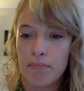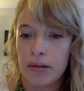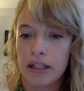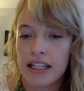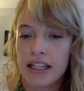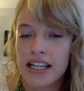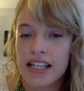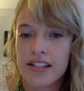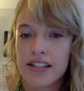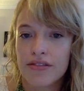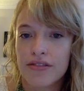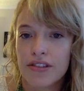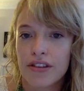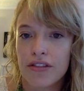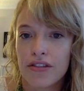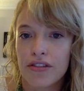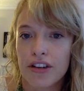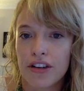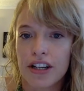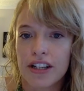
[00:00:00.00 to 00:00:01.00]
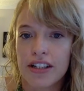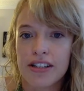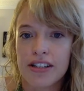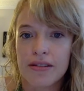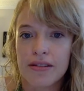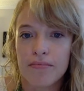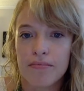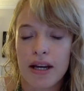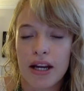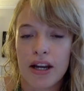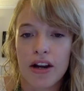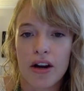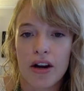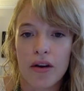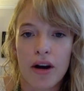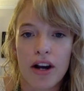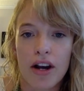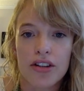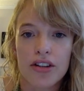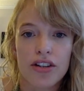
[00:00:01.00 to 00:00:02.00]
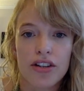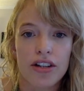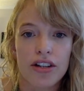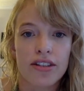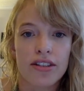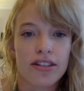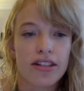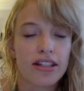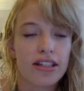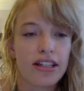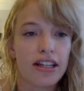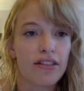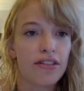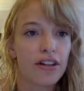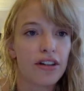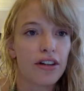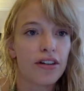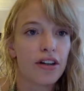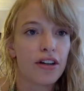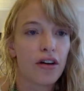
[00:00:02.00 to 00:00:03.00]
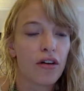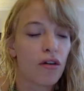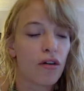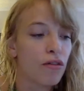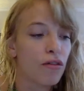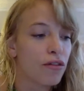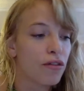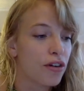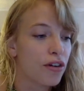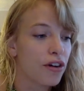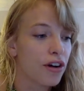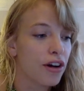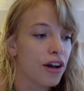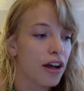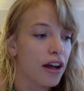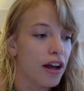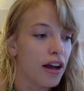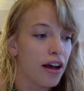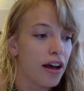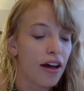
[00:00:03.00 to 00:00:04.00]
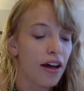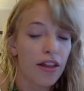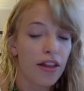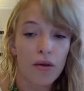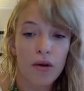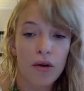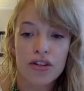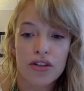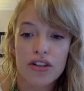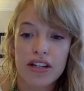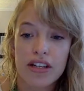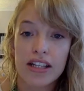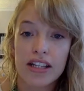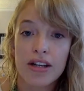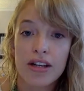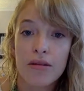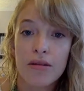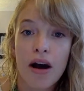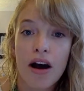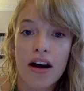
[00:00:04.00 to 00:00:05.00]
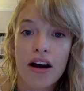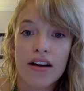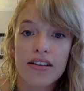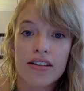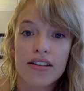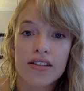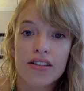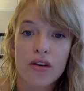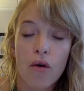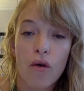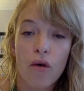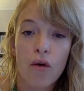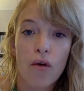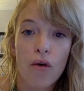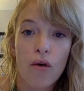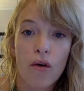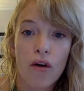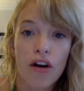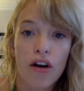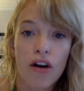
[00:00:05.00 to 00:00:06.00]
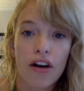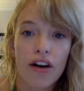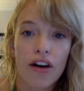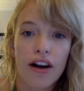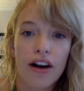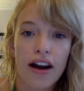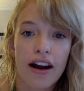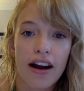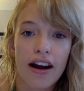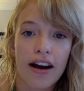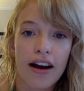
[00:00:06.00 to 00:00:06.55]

please feel free to submit your questions to David over the question and answer box or